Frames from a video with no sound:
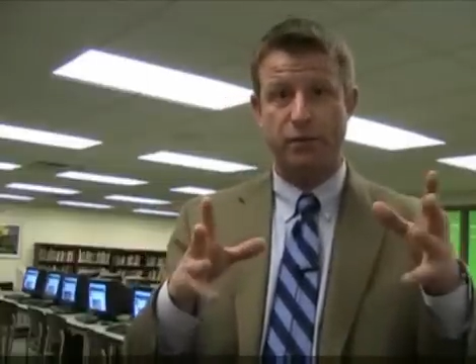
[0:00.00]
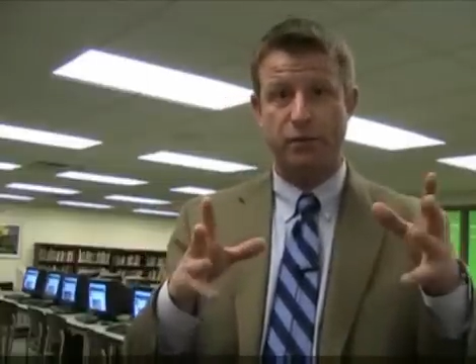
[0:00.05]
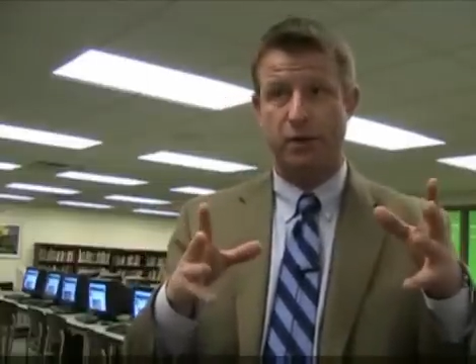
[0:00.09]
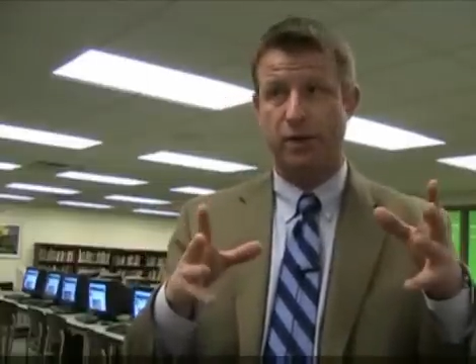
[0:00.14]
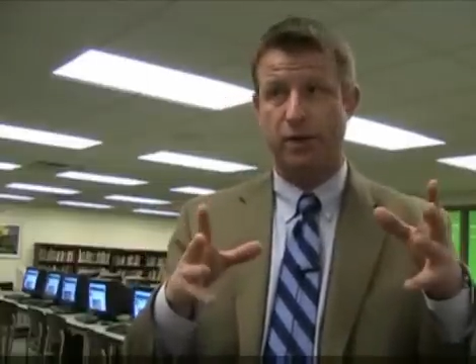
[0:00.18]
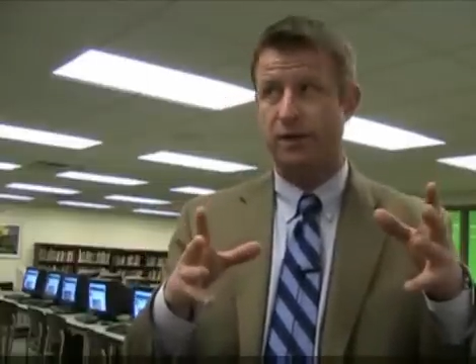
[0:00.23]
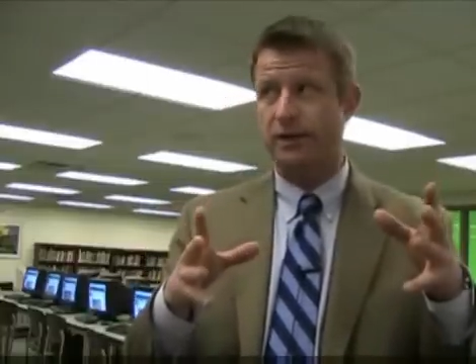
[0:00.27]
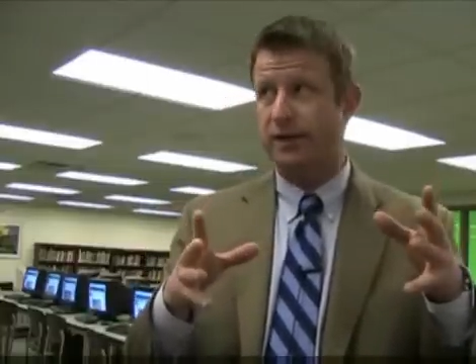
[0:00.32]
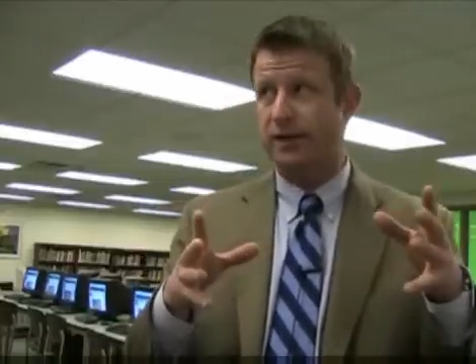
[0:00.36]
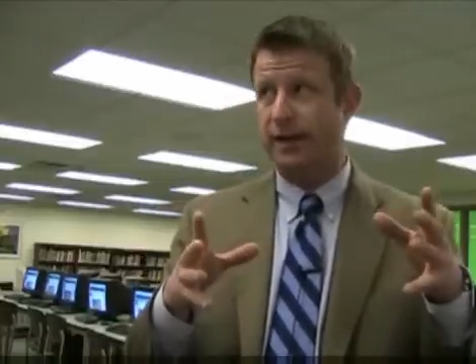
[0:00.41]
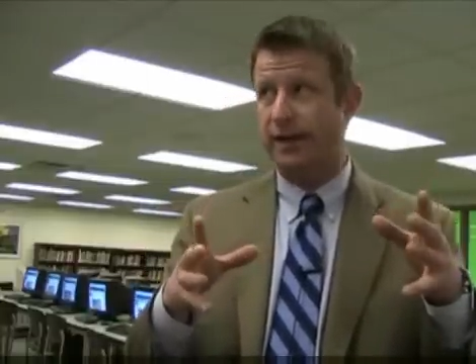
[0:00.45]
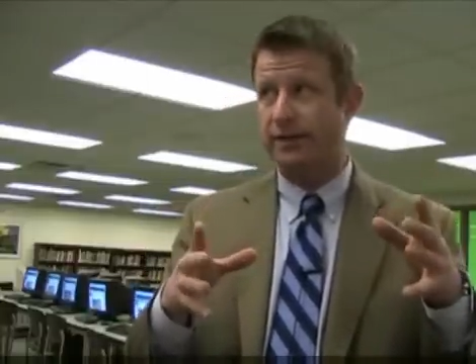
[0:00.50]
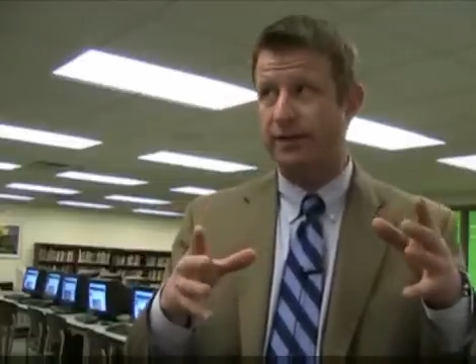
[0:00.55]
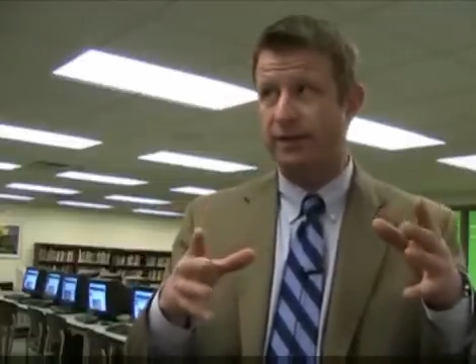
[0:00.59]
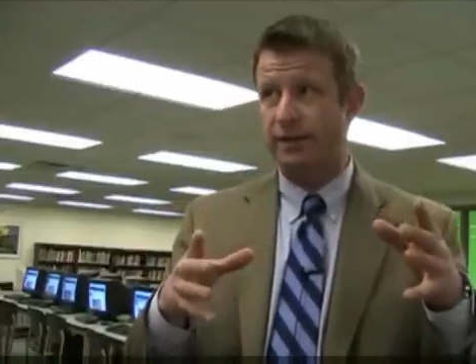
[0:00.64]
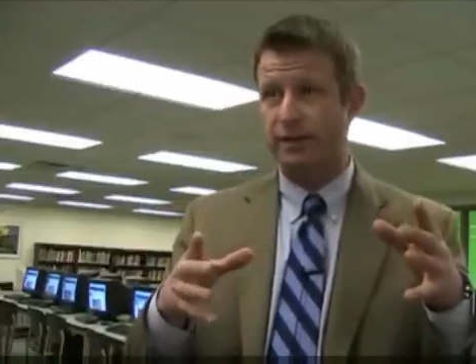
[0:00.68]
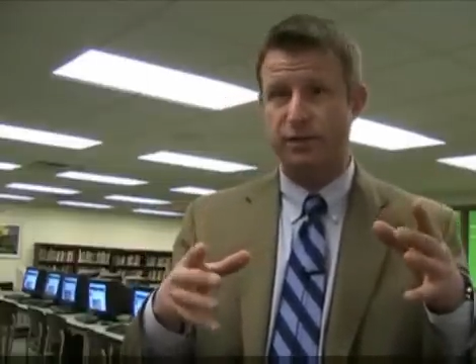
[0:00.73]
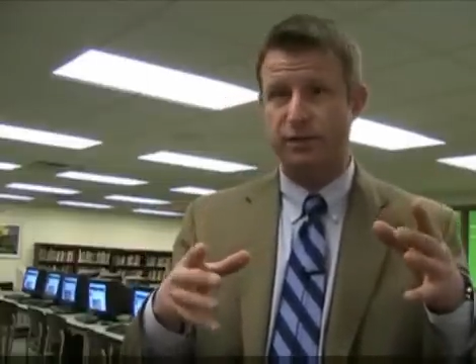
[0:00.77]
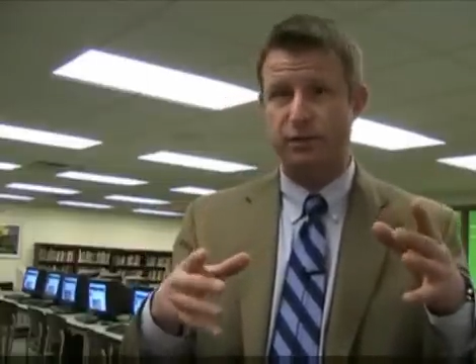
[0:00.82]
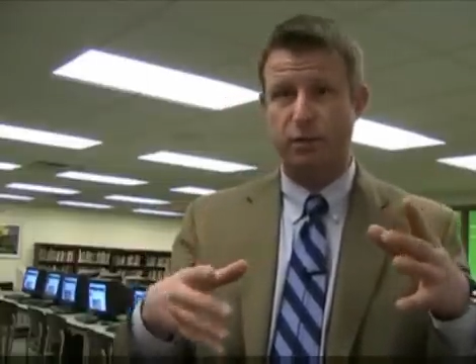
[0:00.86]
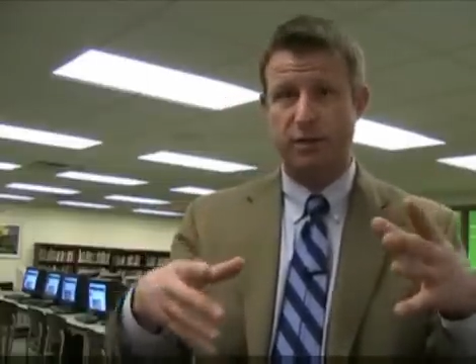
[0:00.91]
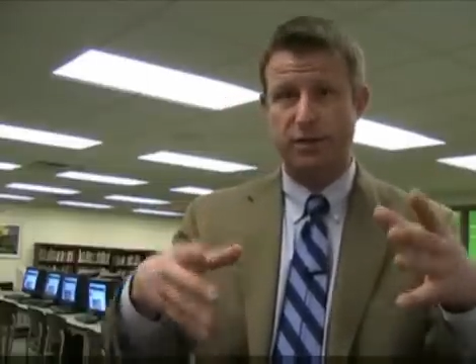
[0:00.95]

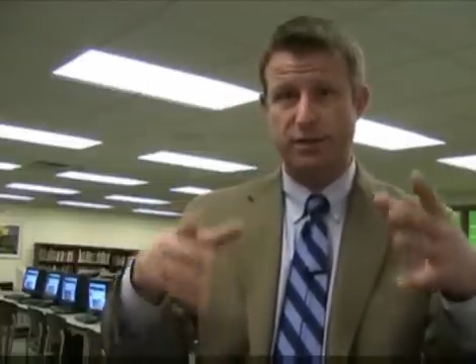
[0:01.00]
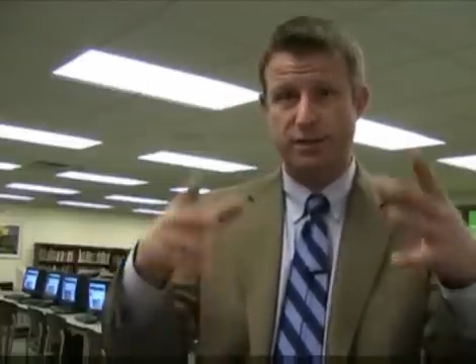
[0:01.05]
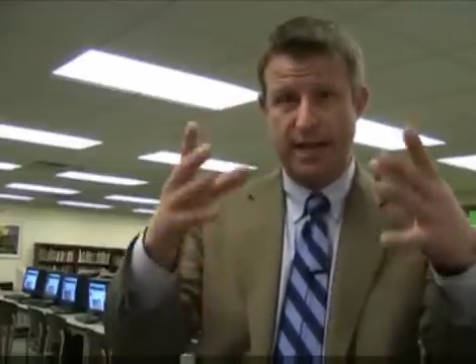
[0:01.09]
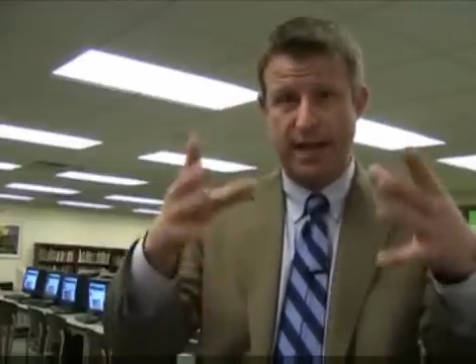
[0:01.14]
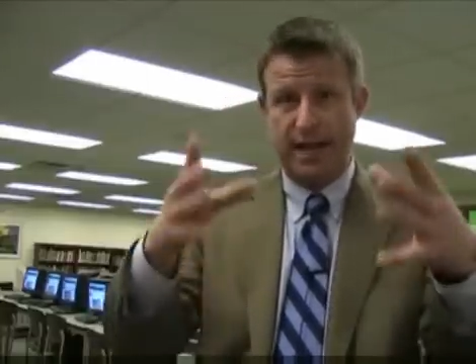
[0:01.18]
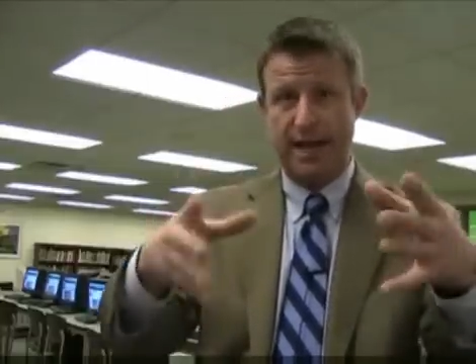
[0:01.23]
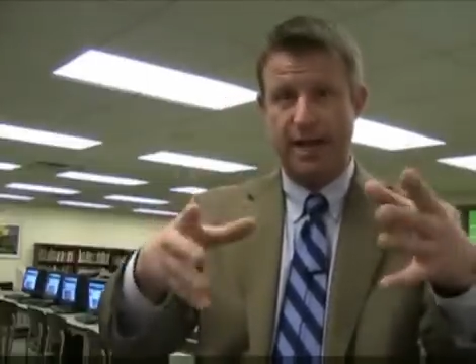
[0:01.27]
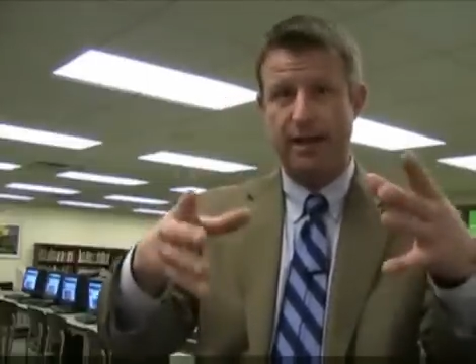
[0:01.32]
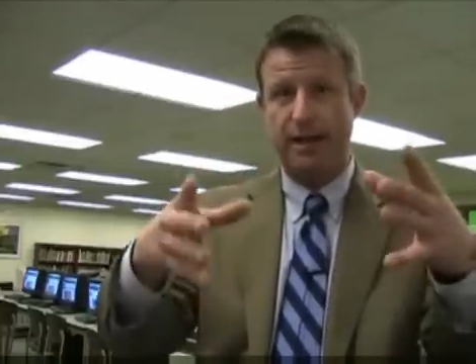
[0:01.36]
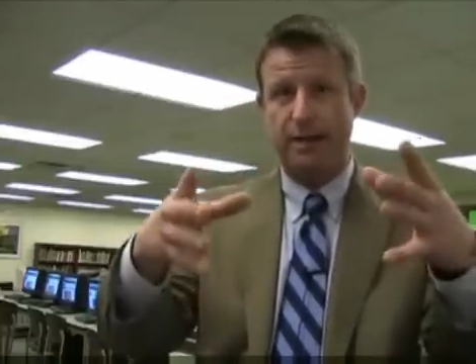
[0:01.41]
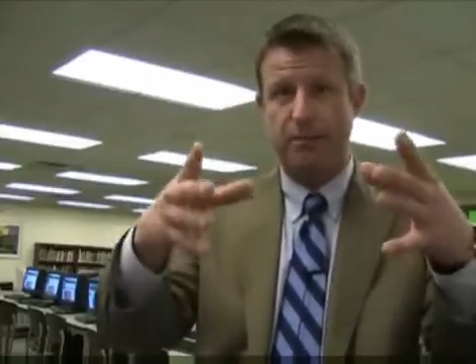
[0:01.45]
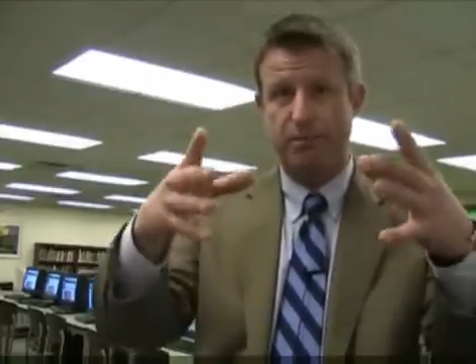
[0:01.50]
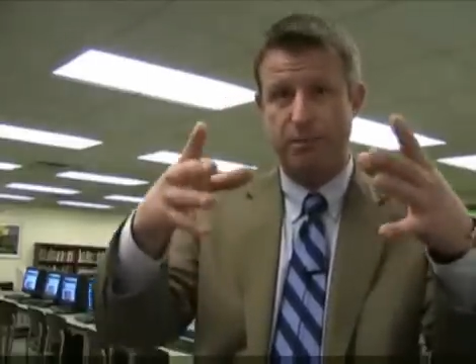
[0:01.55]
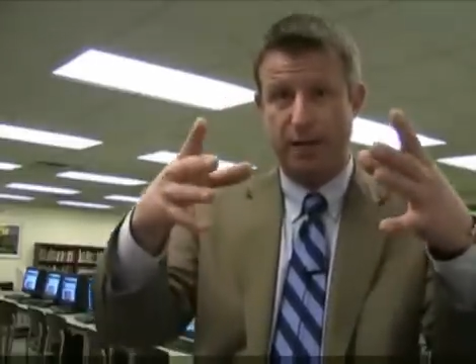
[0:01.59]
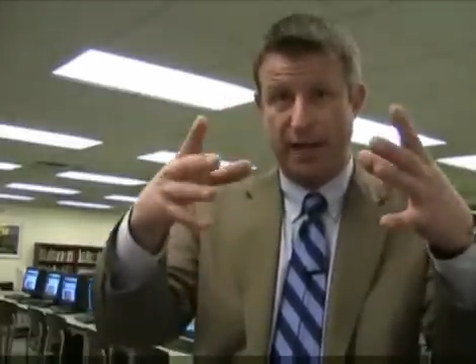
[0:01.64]
workstations were dedicated